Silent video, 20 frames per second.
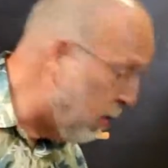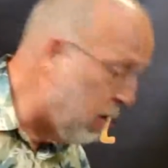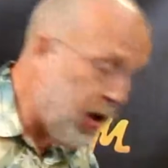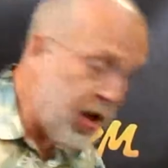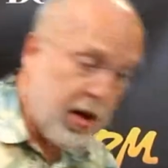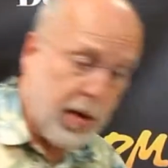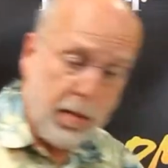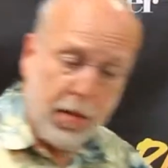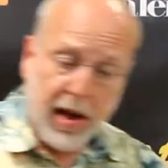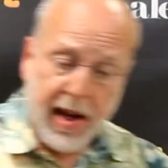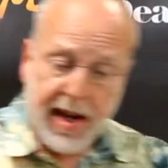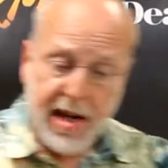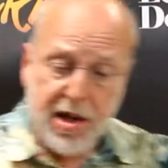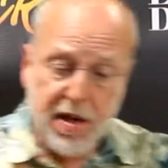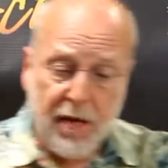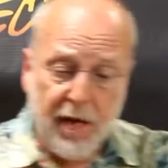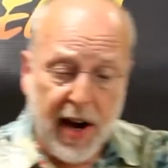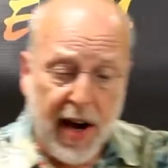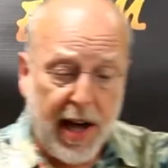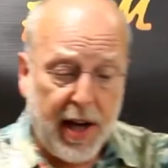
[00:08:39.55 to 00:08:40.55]
with the place
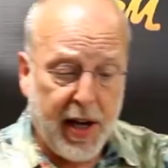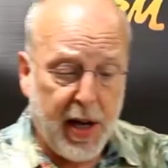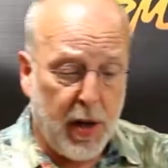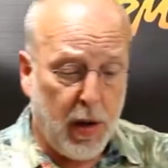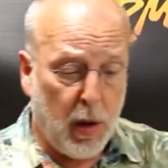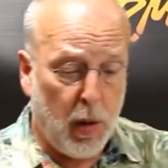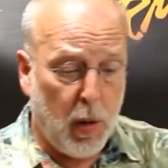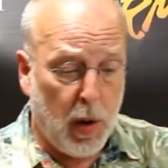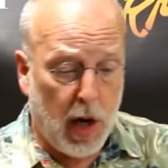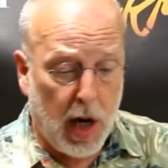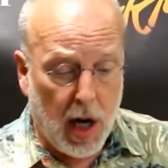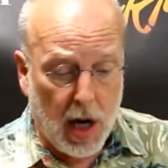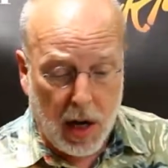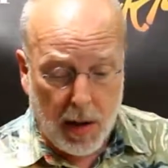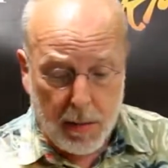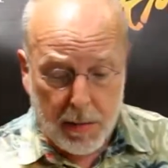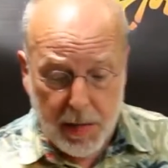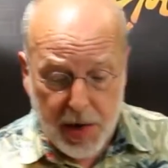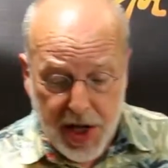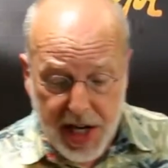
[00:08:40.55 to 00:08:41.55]
value
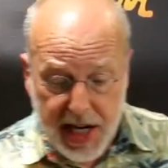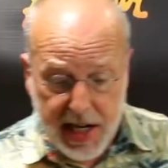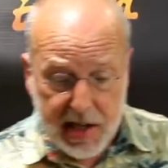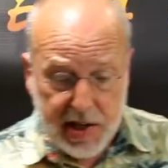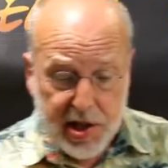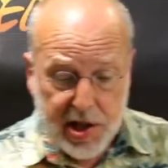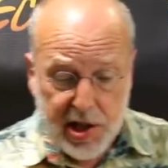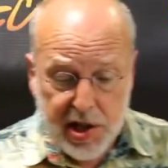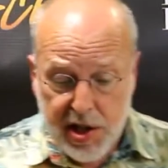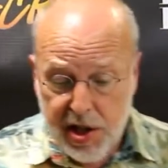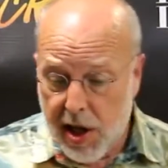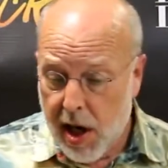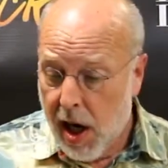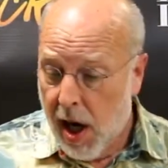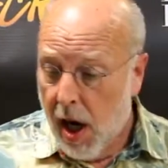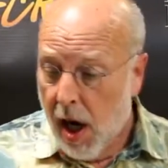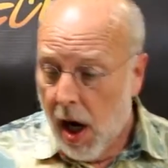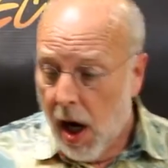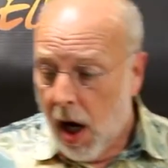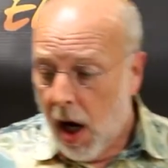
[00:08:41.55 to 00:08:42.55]
discs.
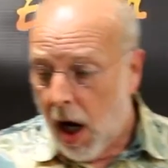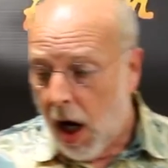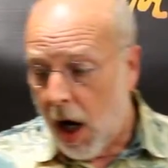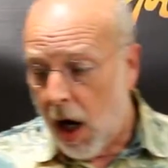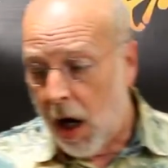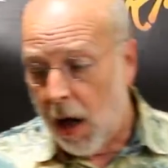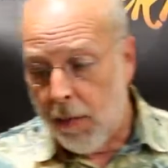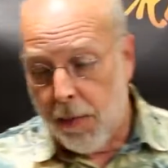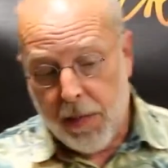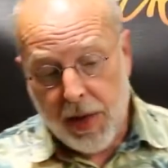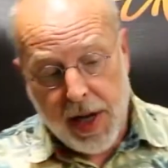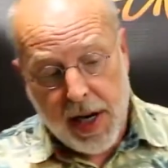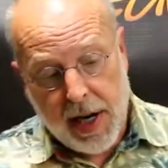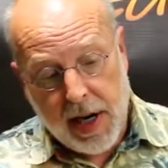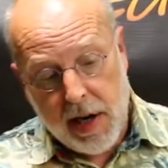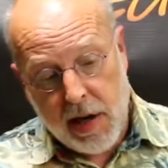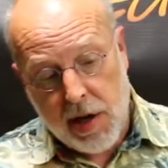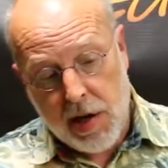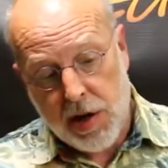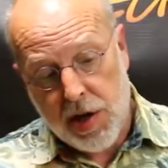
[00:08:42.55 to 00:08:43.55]

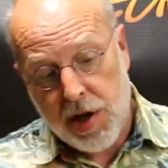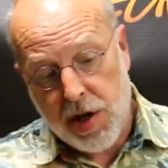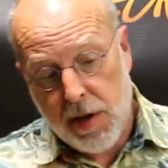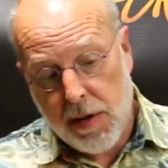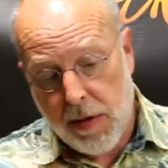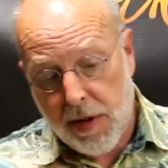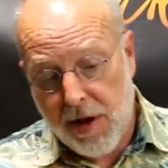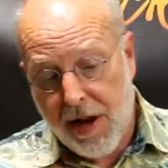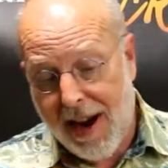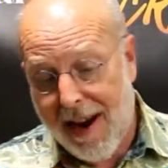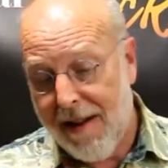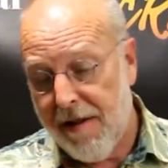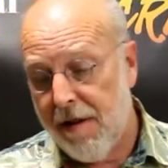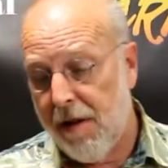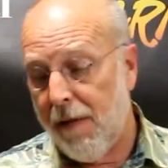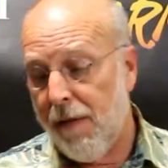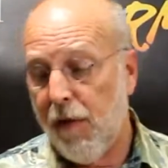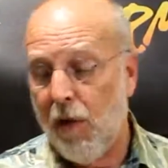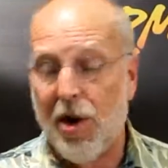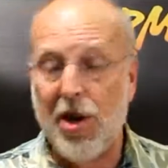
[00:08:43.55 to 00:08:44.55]
There's 10
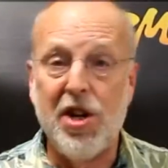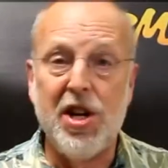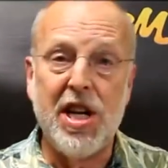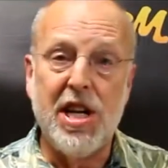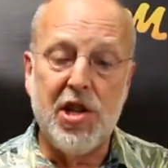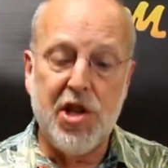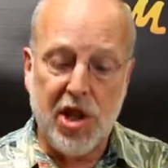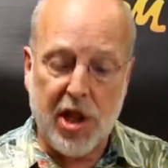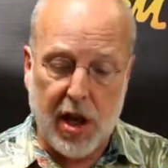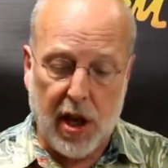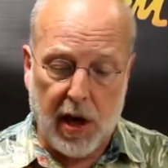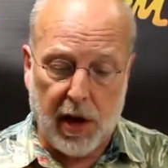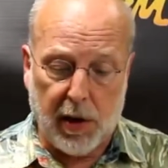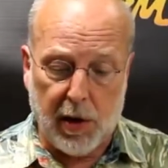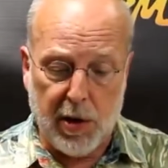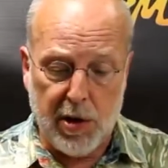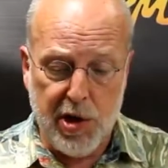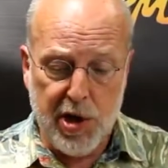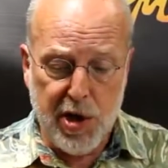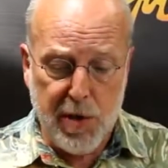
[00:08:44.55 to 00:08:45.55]
different disc
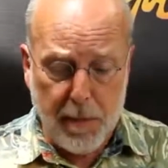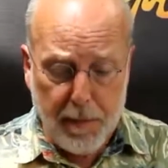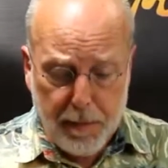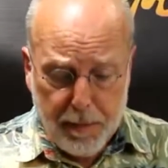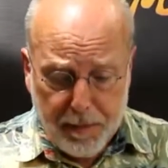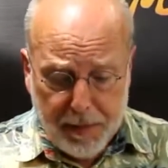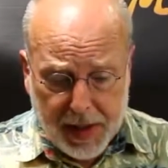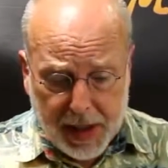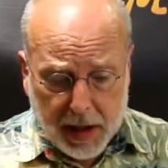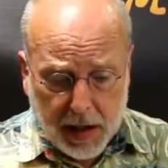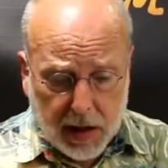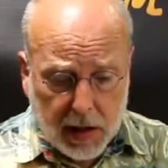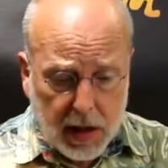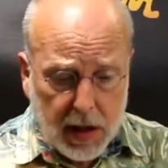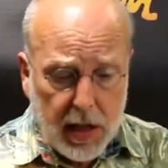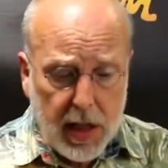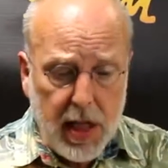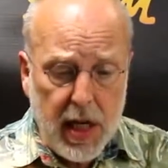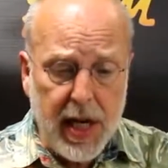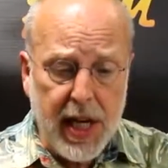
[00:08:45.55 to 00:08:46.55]
colors
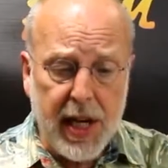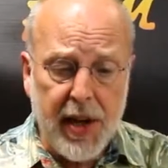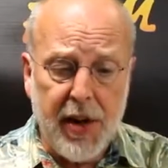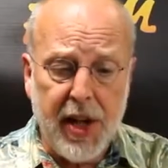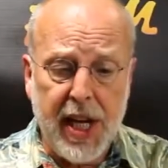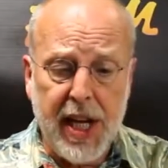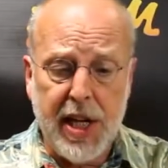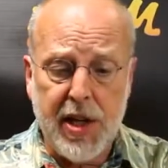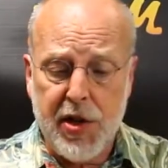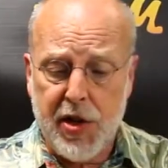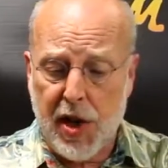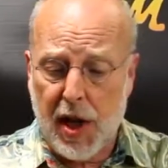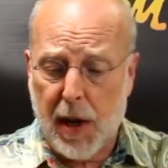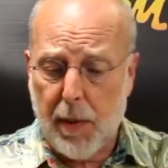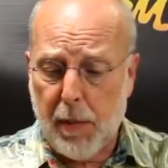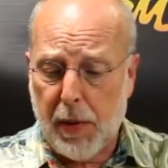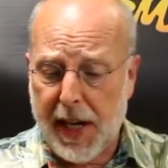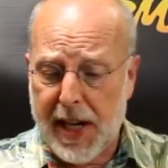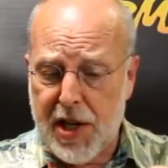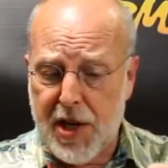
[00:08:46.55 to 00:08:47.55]
in these
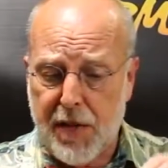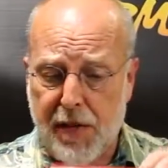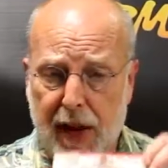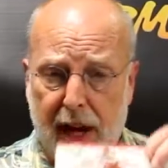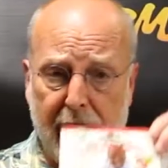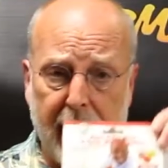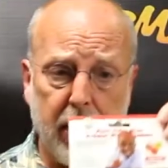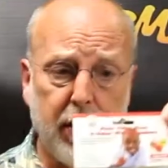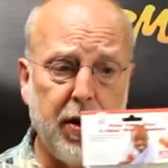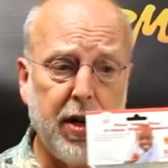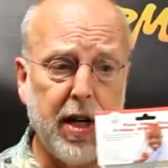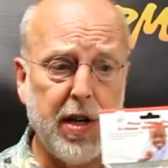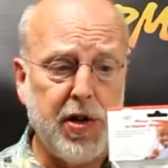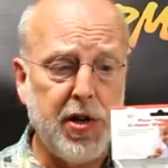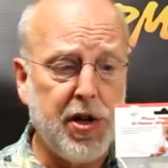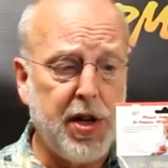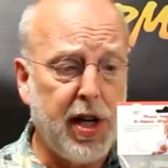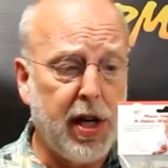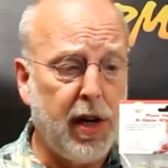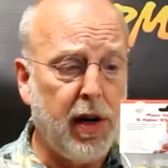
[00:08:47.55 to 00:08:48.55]
place value
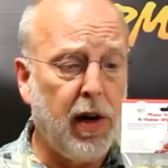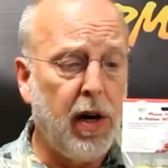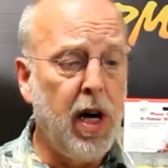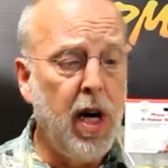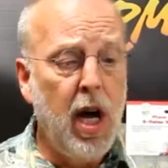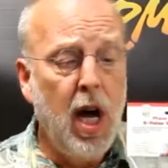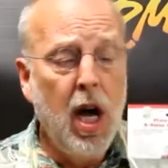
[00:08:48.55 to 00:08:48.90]
discs here.